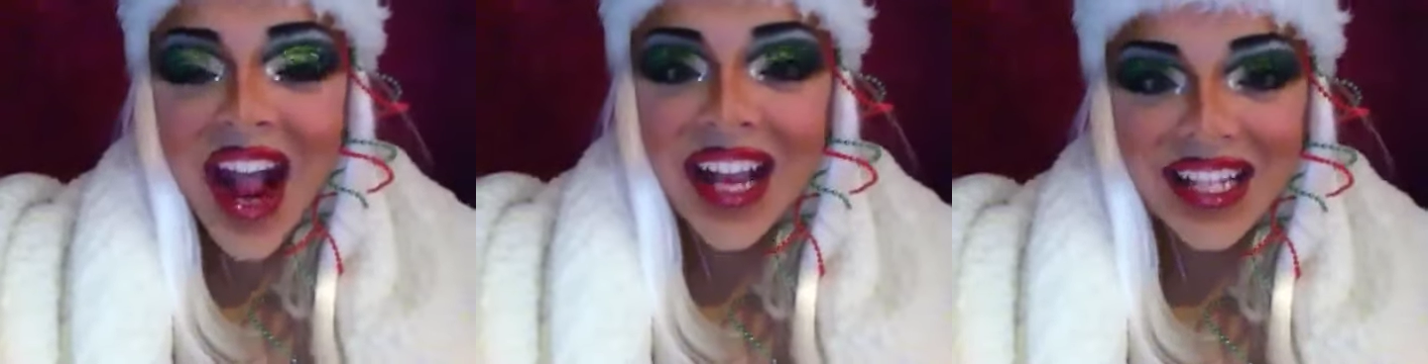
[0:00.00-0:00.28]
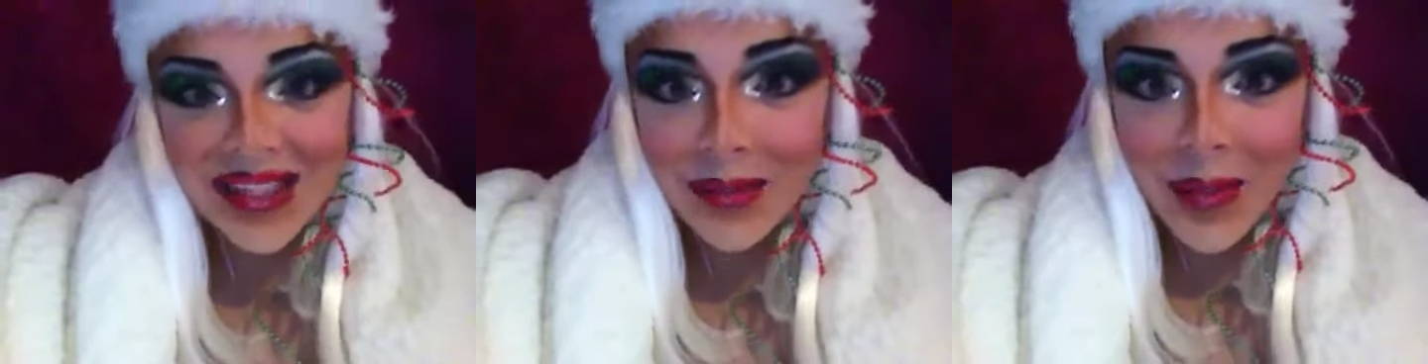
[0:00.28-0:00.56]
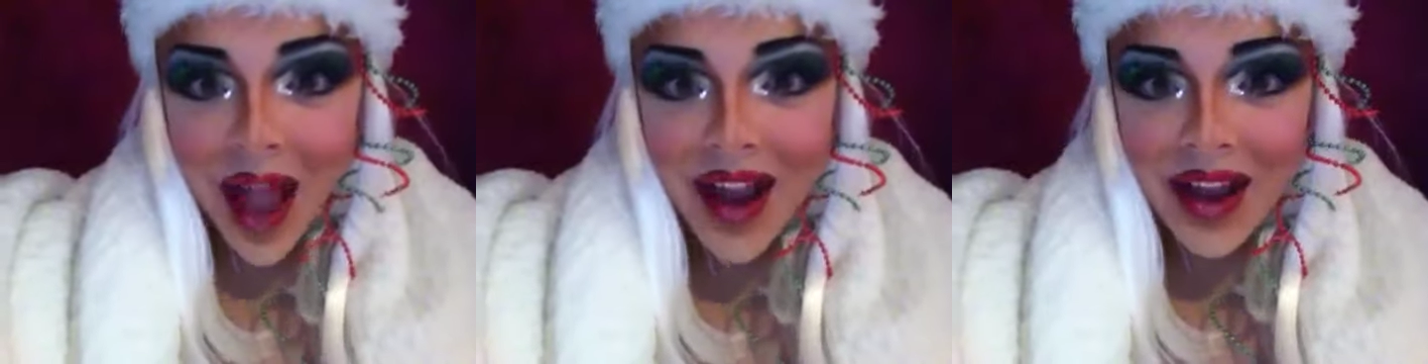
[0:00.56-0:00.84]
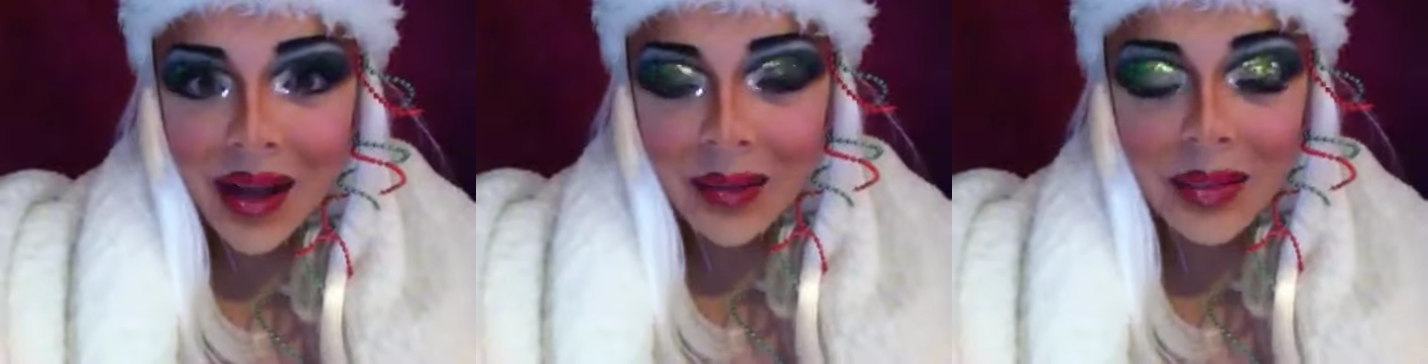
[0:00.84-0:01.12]
get some
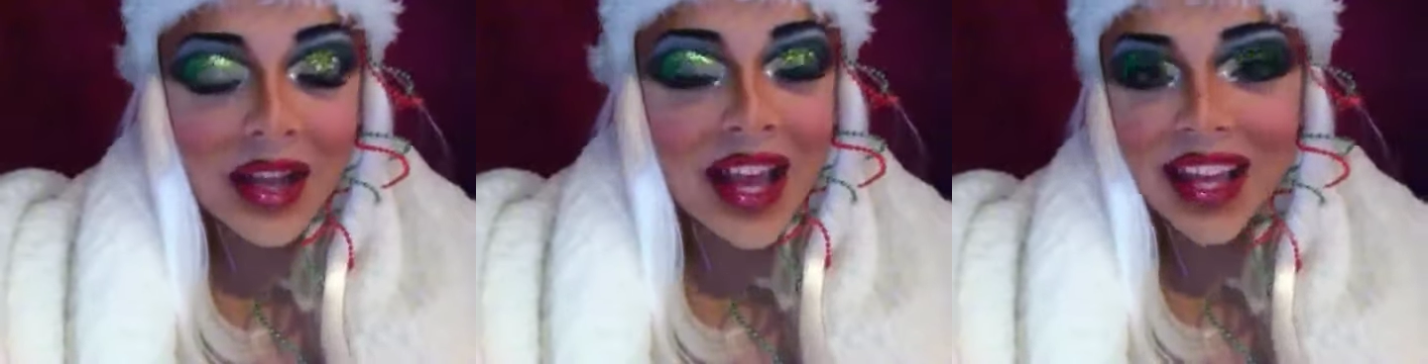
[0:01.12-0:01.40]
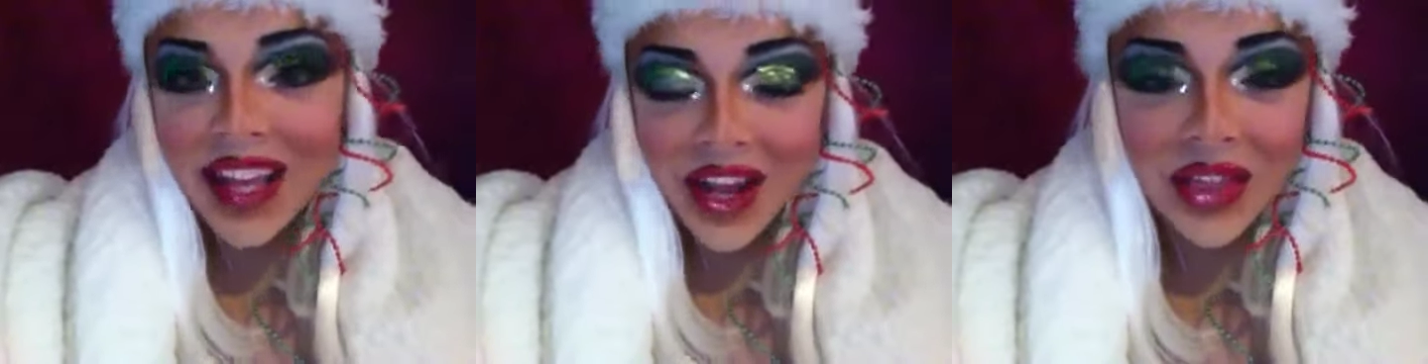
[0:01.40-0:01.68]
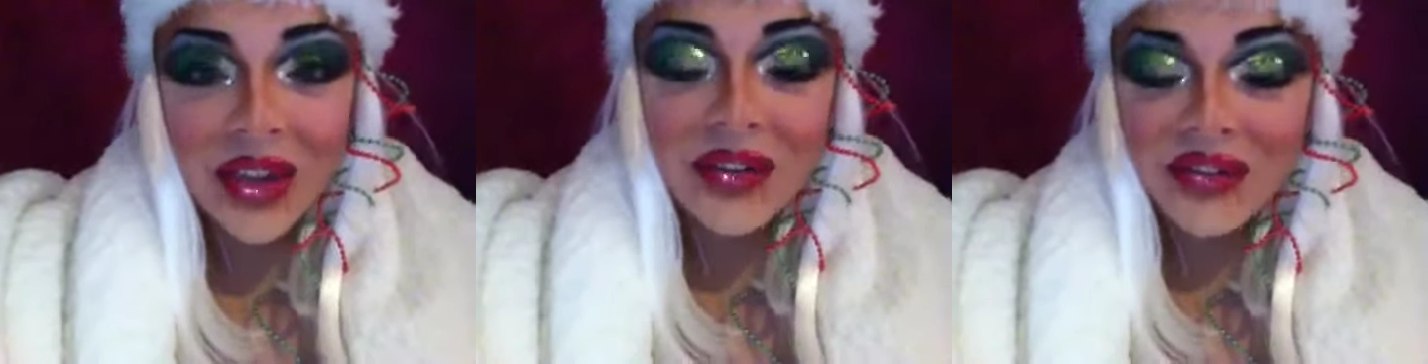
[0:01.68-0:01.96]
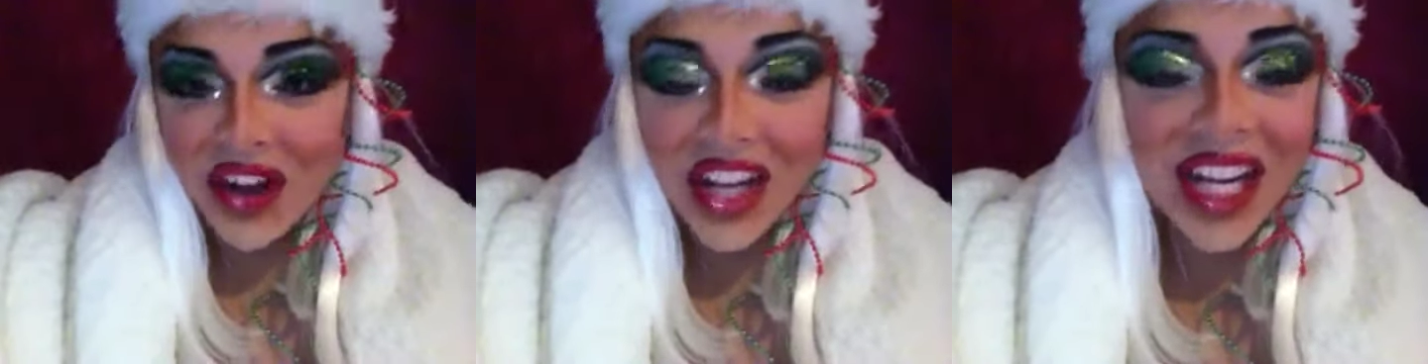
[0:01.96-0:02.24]
backup, kick their
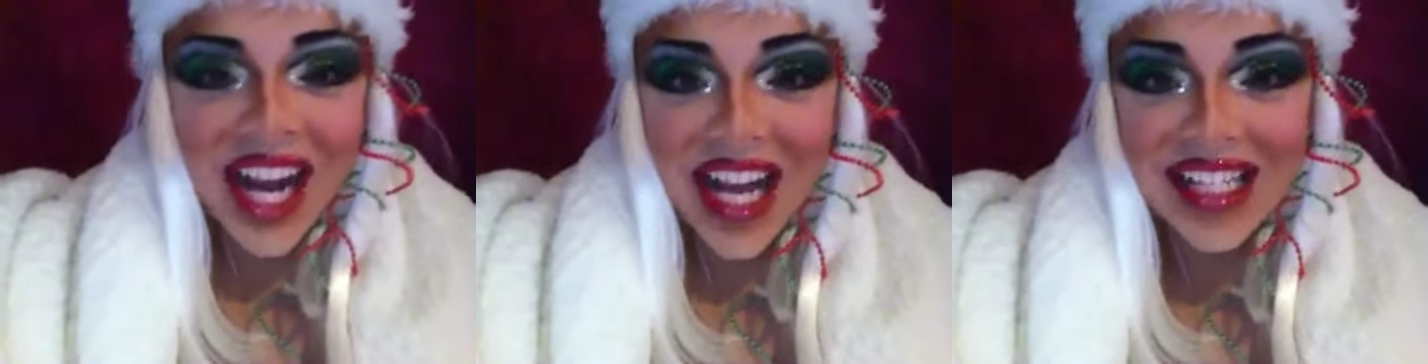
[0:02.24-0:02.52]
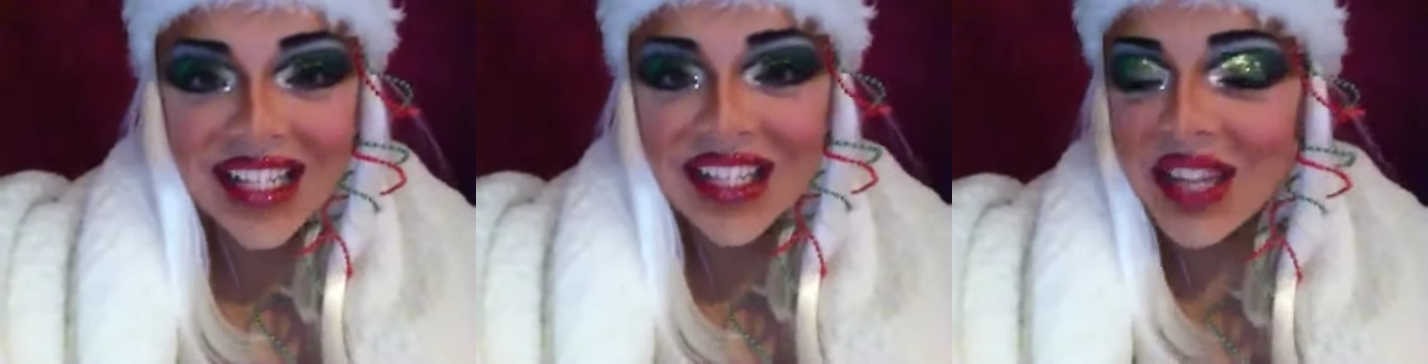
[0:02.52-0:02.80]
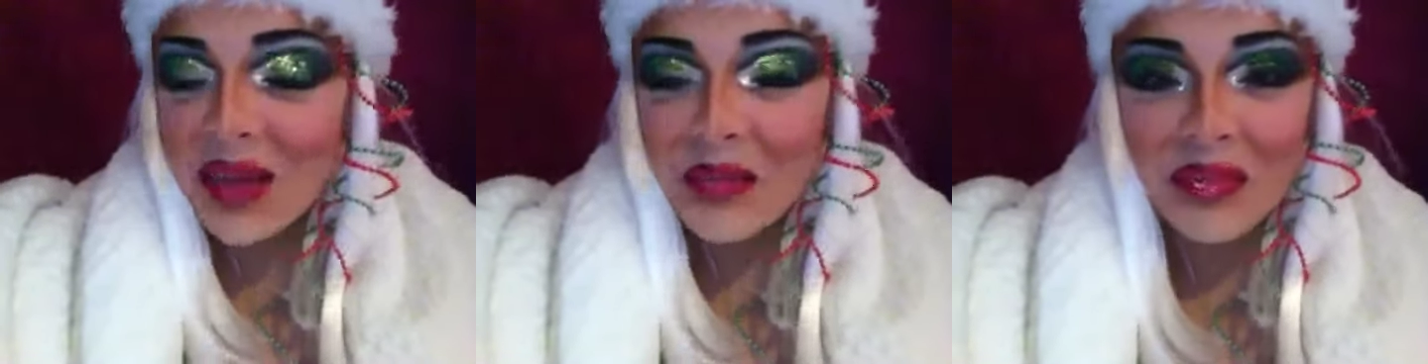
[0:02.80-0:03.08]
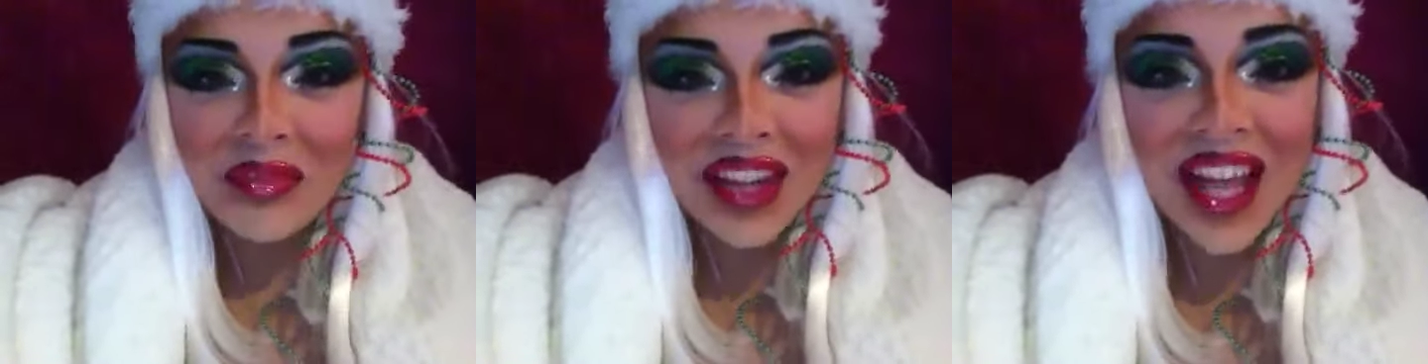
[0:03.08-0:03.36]
fucking ass until they
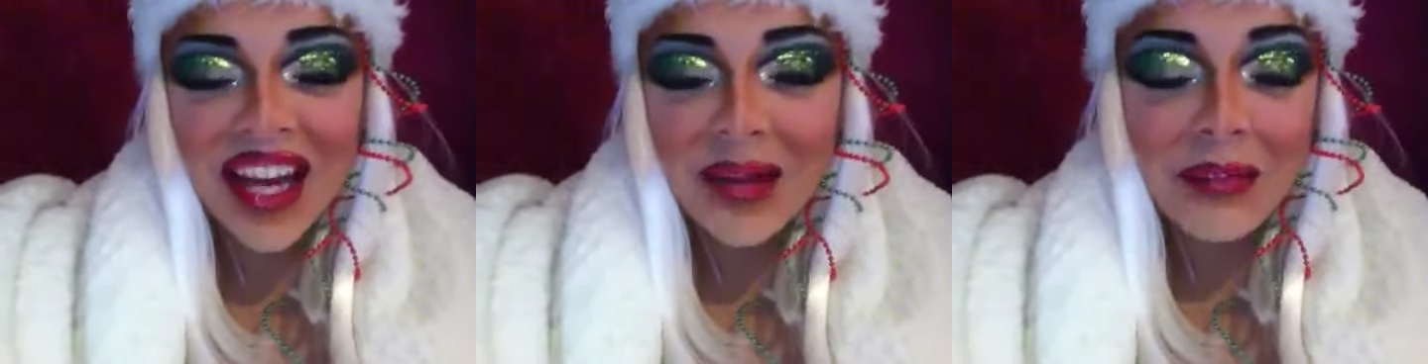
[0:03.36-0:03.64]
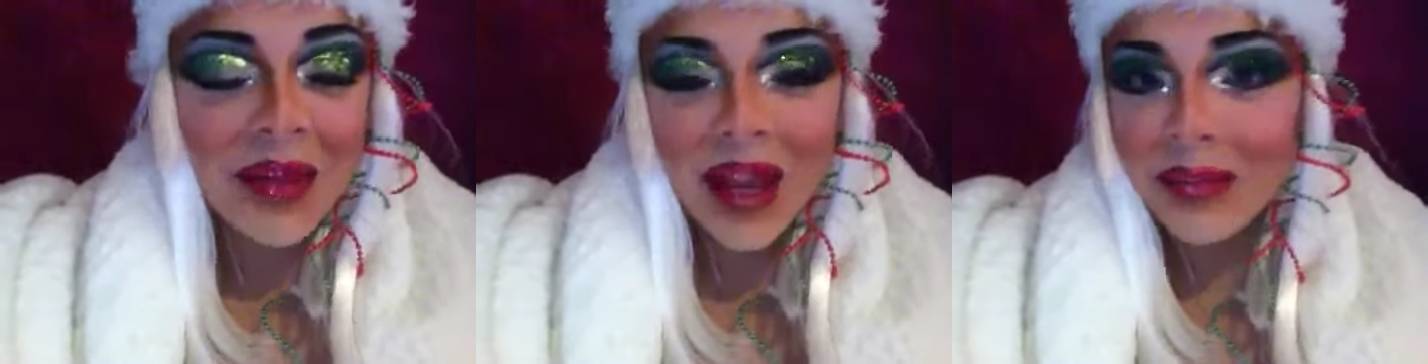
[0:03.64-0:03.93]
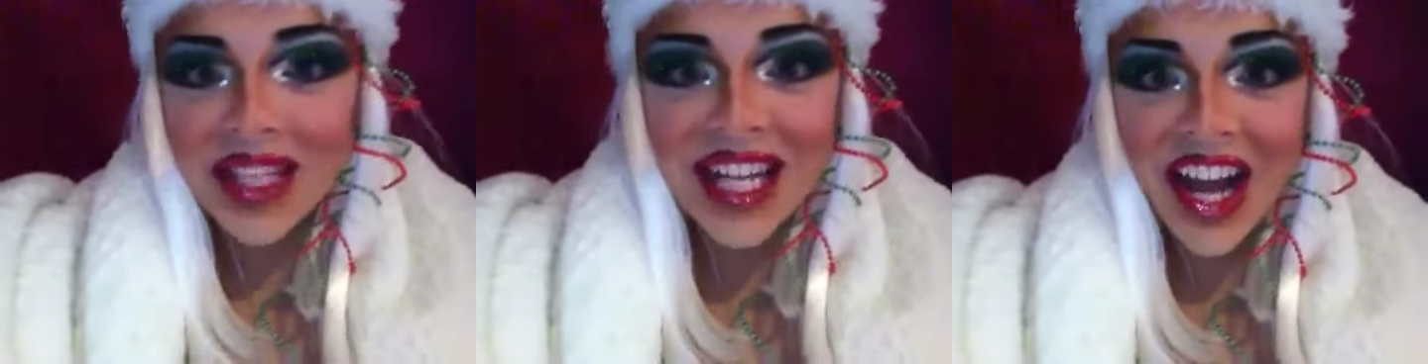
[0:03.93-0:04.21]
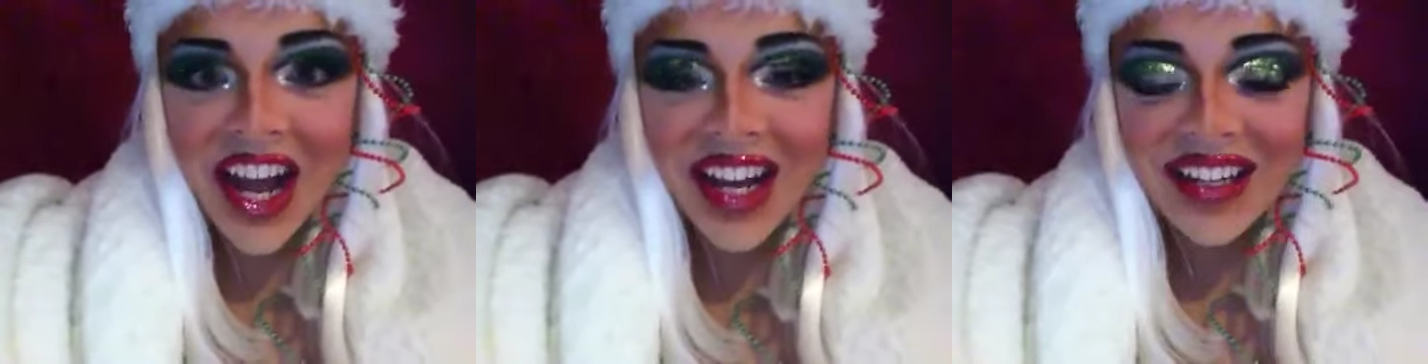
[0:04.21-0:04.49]
bled and maybe
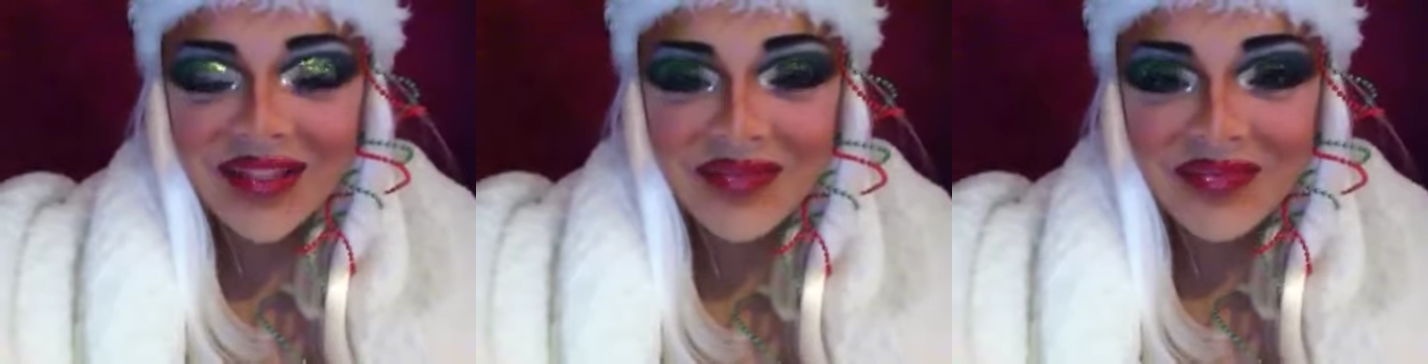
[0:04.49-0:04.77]
died,